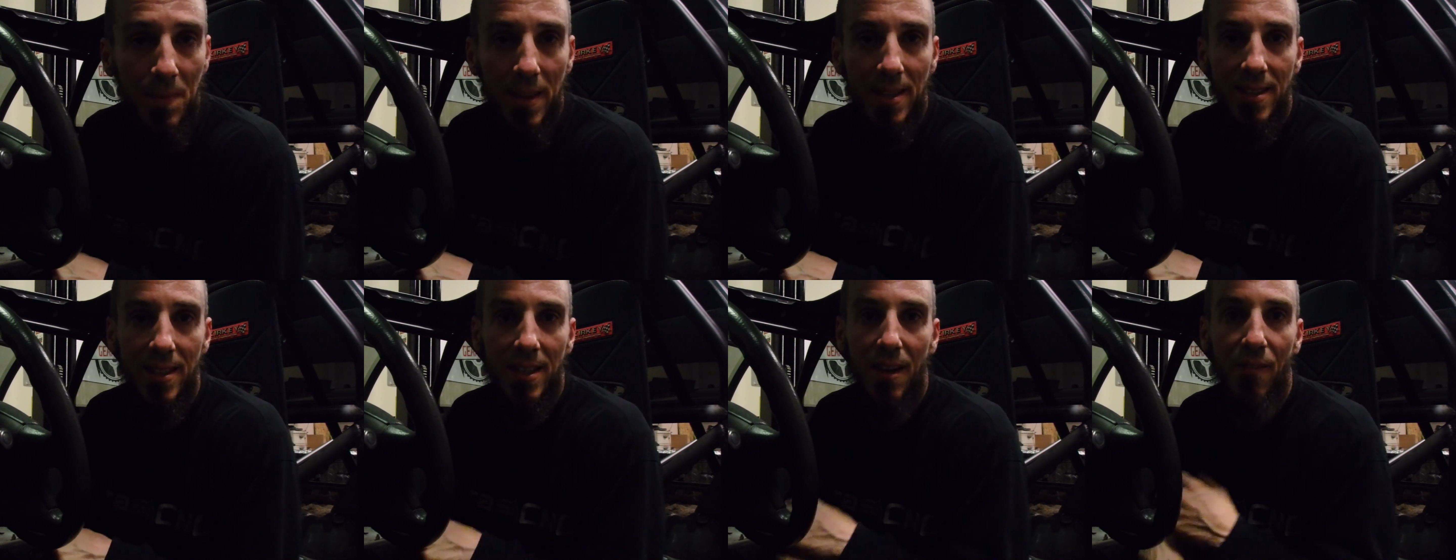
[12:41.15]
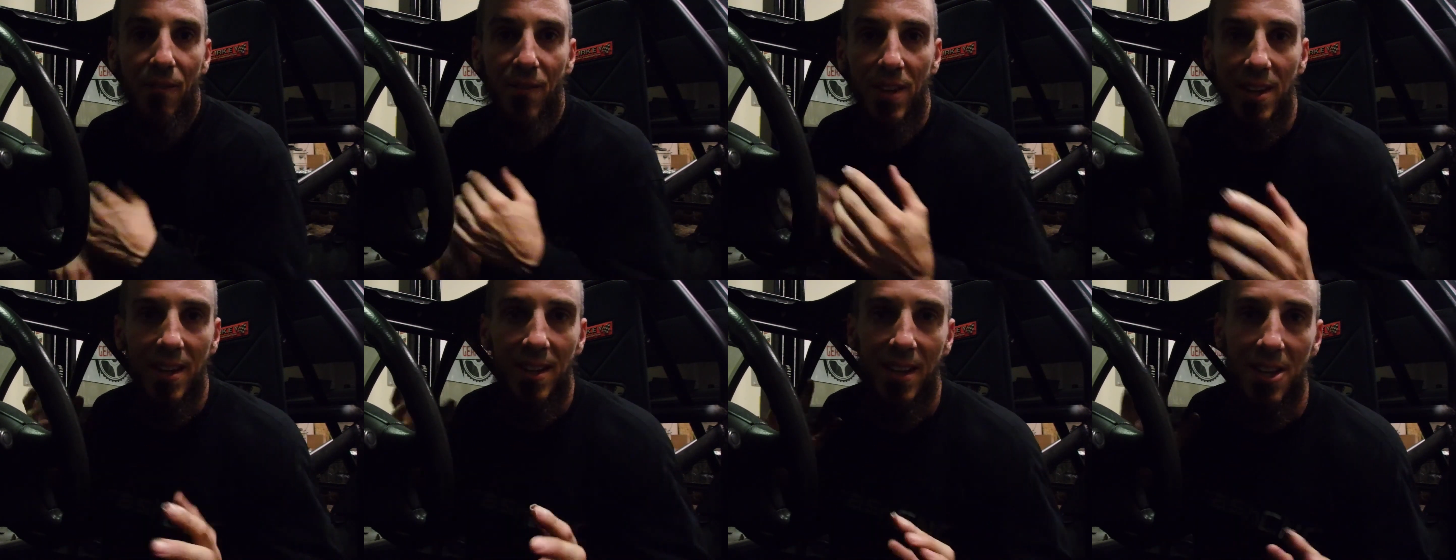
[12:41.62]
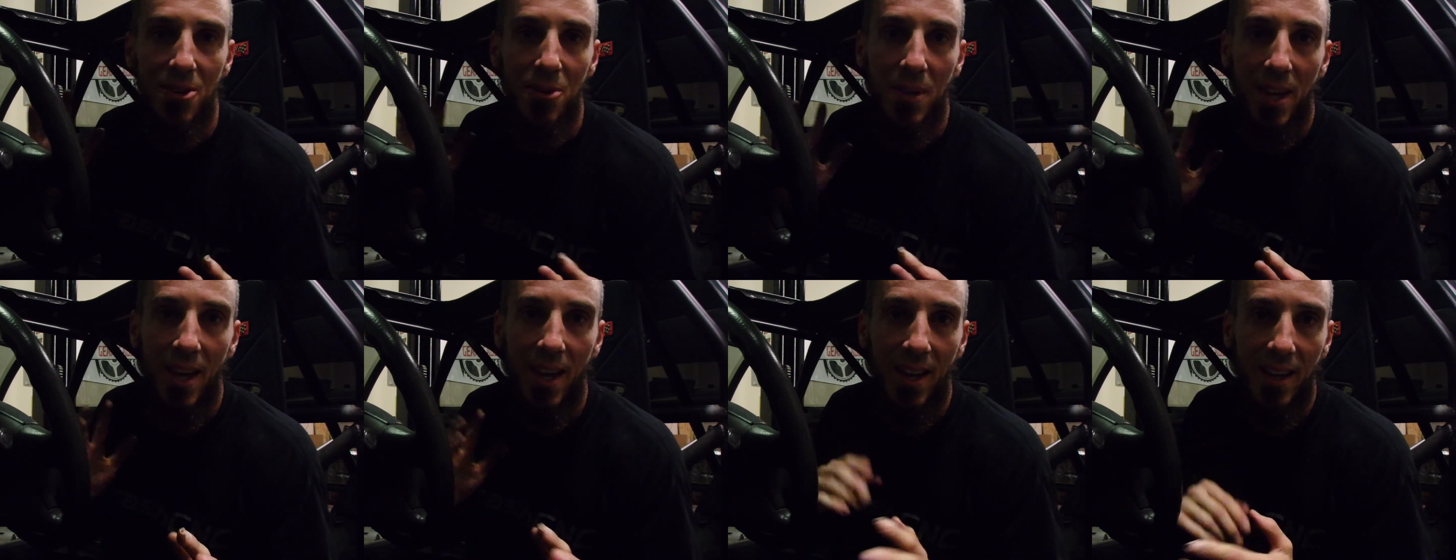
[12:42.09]
it's like a feeling that you
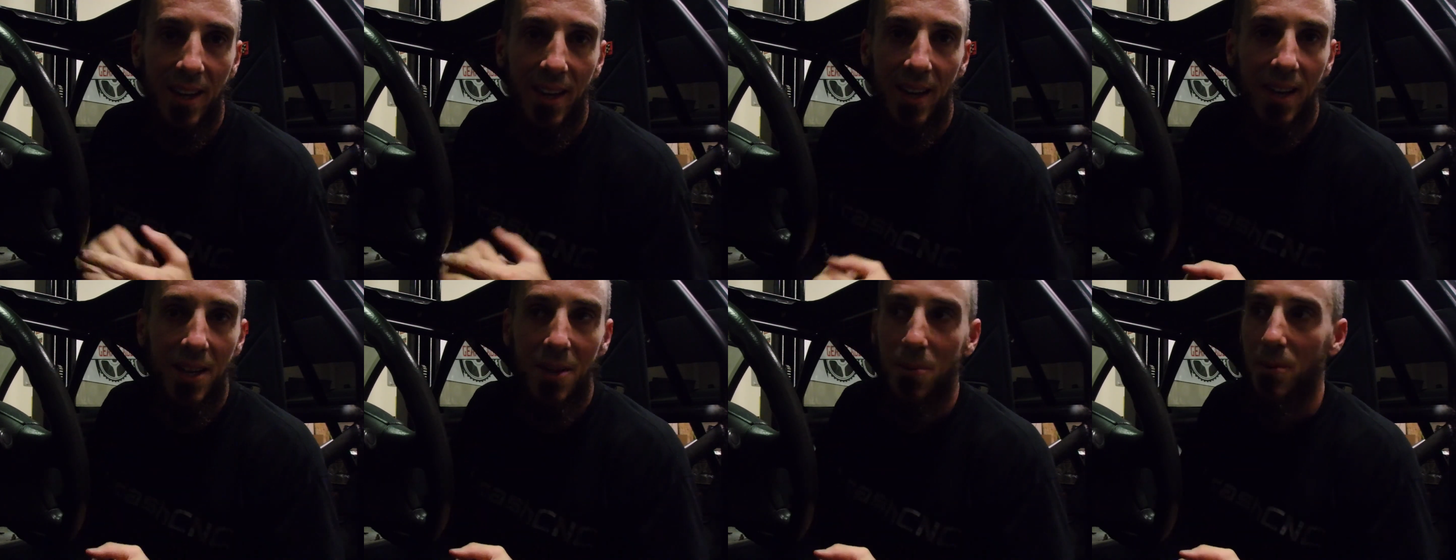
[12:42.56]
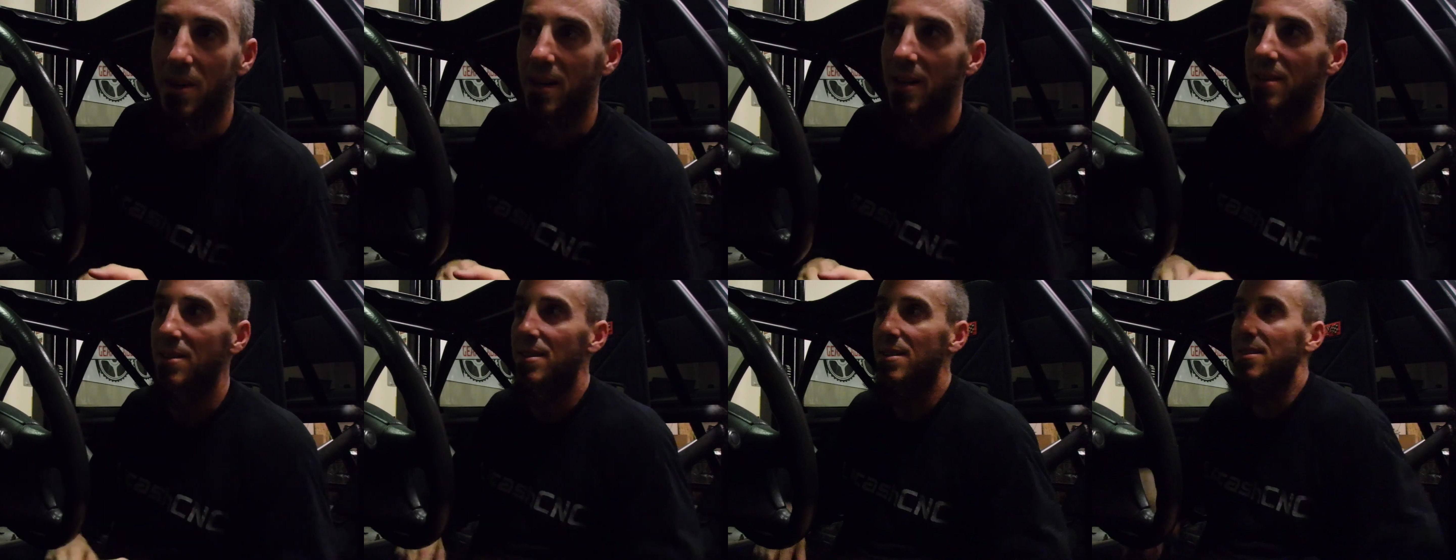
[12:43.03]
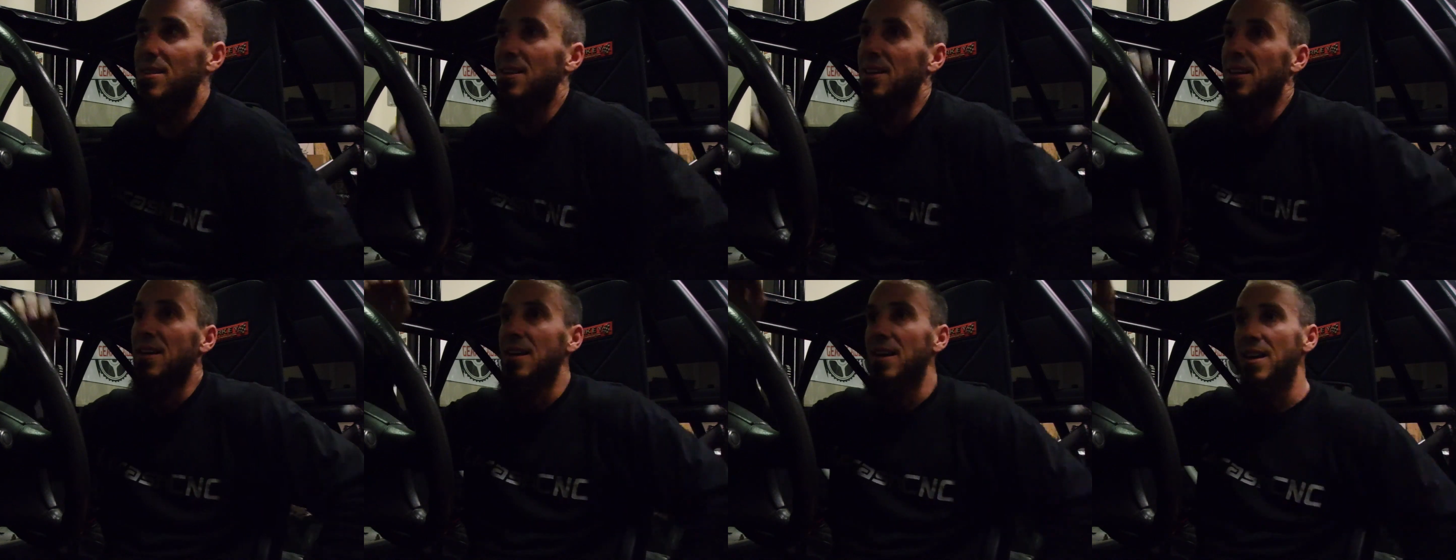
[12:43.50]
can't get anywhere else,
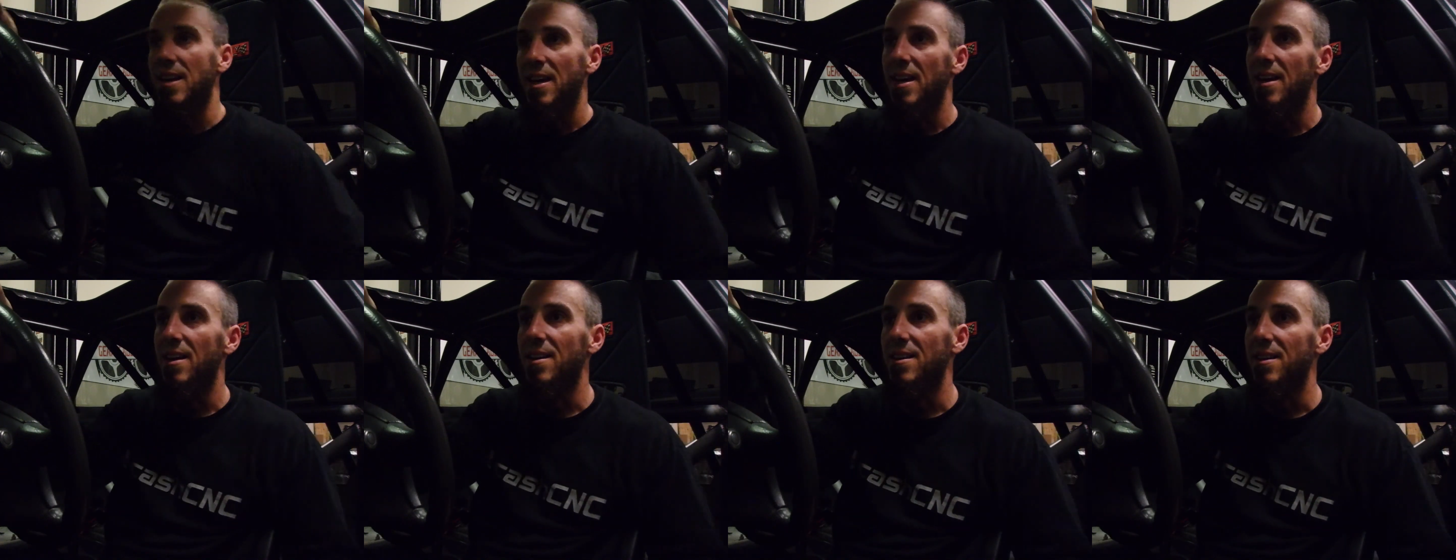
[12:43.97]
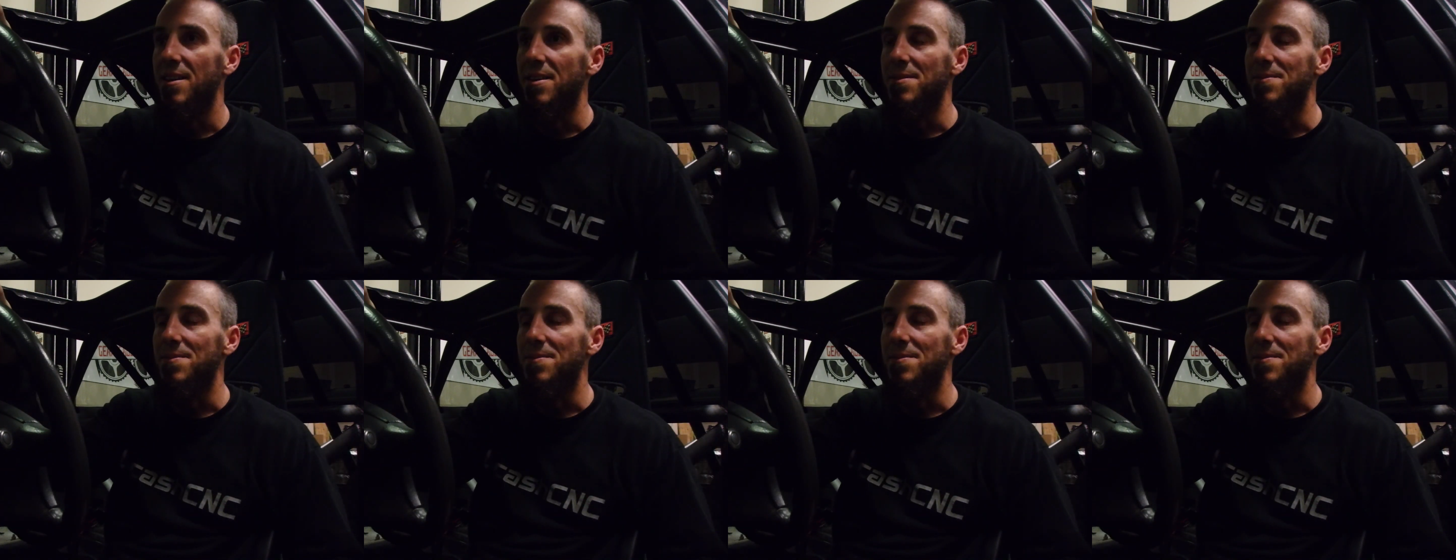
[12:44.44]
and